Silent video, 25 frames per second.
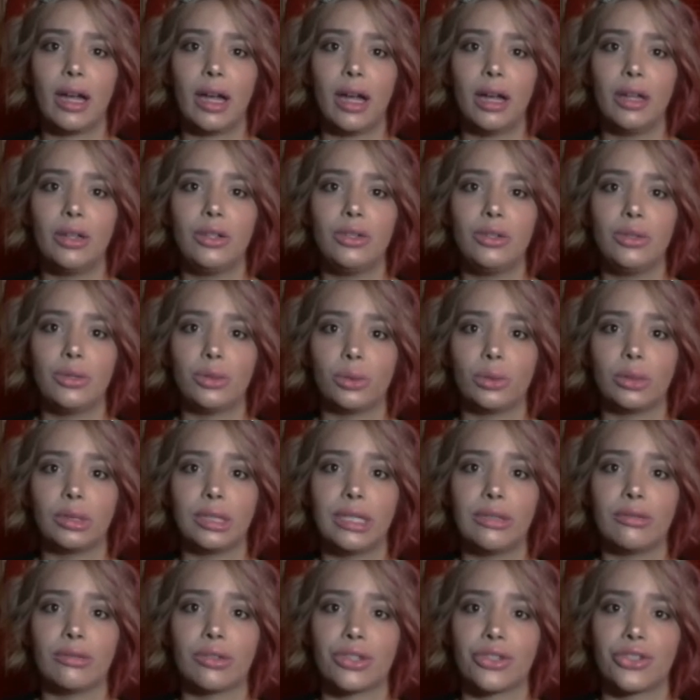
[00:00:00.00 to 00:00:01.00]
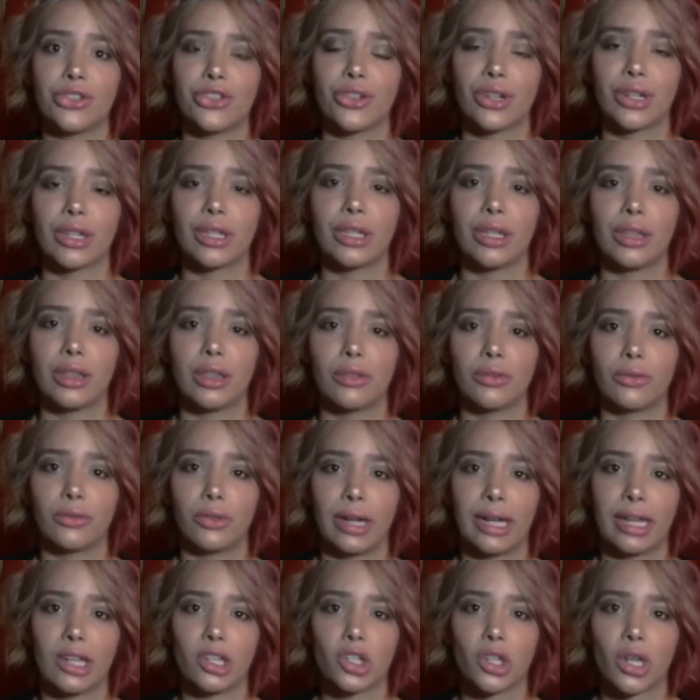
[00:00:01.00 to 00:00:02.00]
unduly restricted the
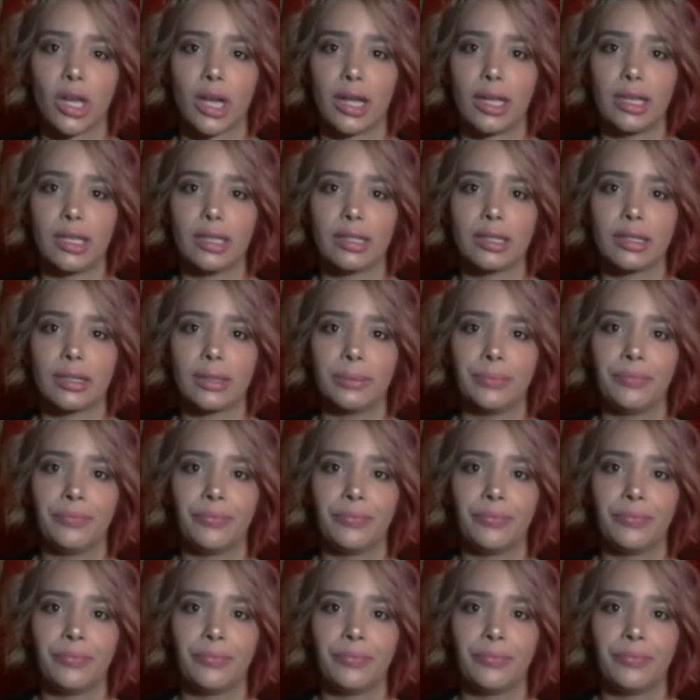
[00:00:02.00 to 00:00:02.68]
franchise.